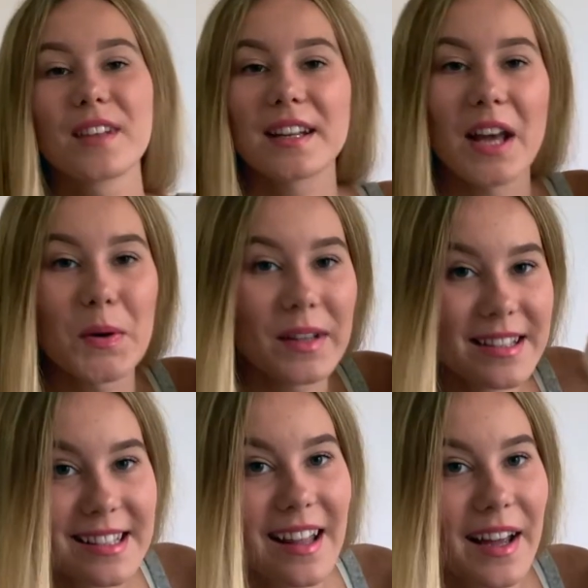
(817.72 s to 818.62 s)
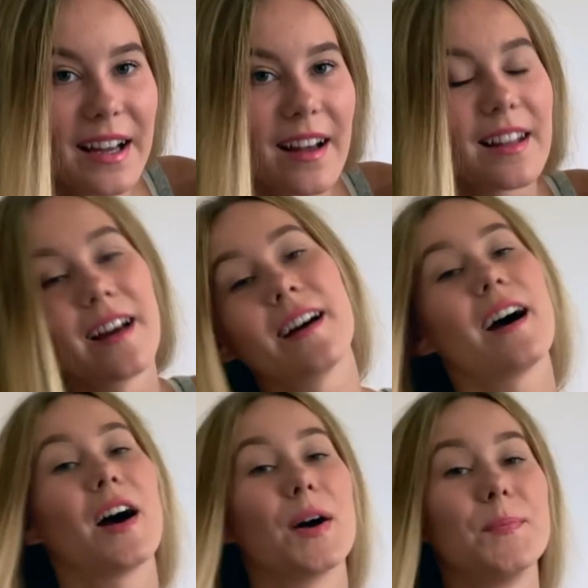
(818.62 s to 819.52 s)
Now, with its light colour,
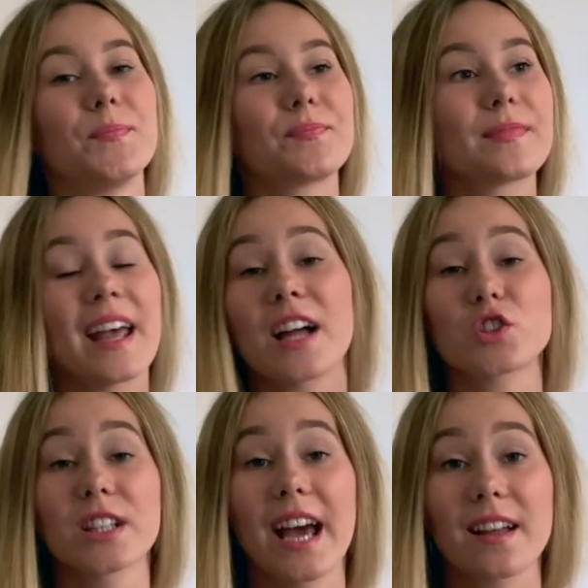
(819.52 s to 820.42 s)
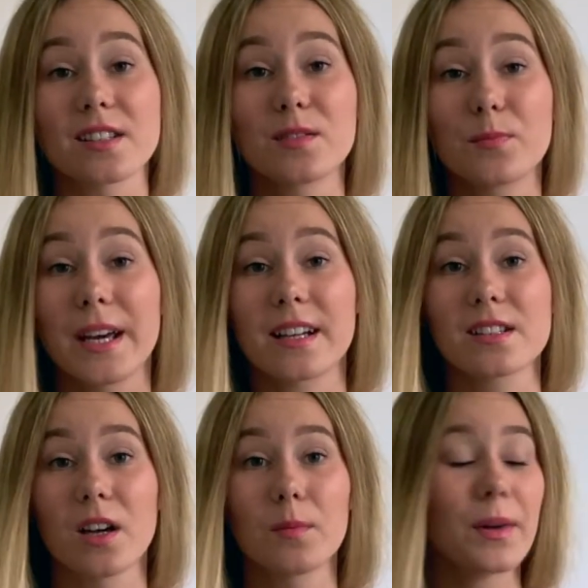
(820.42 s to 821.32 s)
it actually hasn't
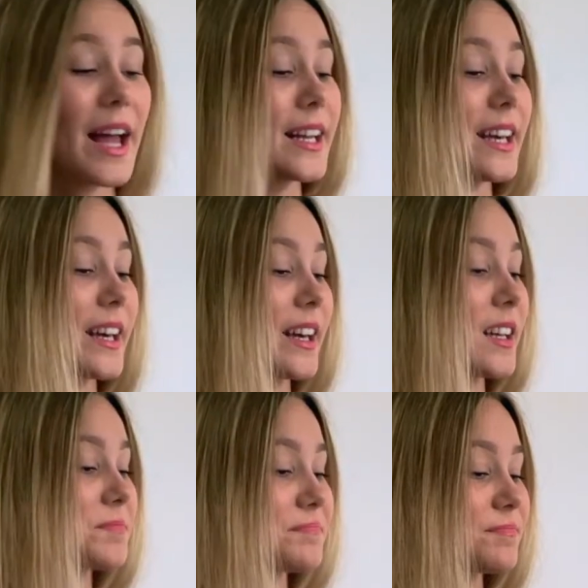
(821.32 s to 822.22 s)
picked up any